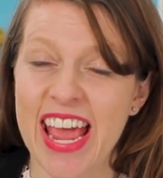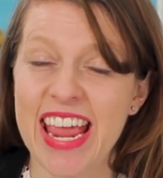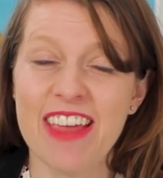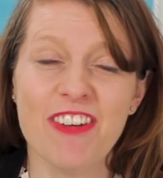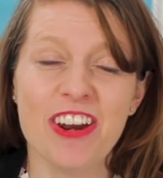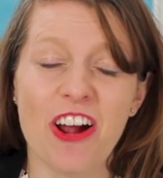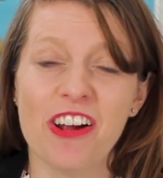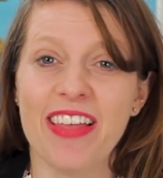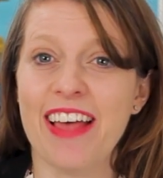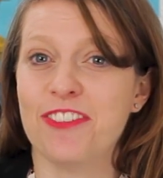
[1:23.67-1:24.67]
Even
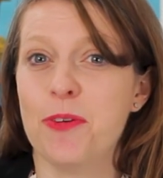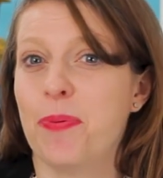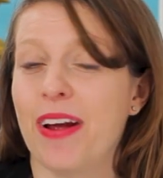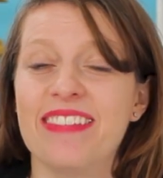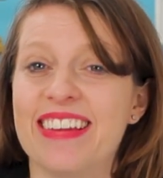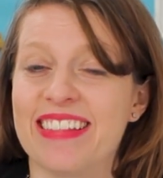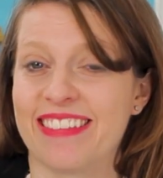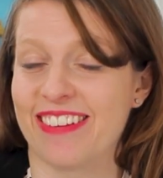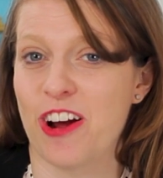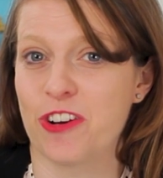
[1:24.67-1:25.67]
our last two
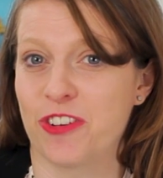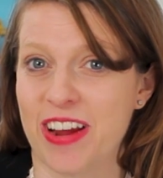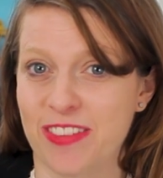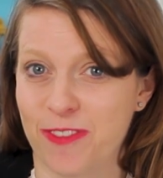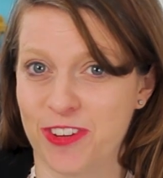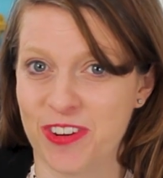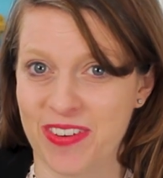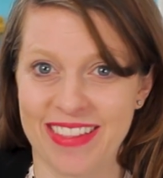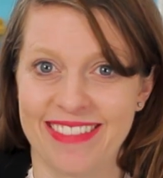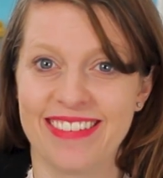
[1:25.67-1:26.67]
presidents are transfer
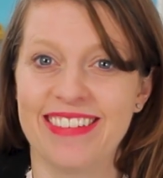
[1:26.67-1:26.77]
students.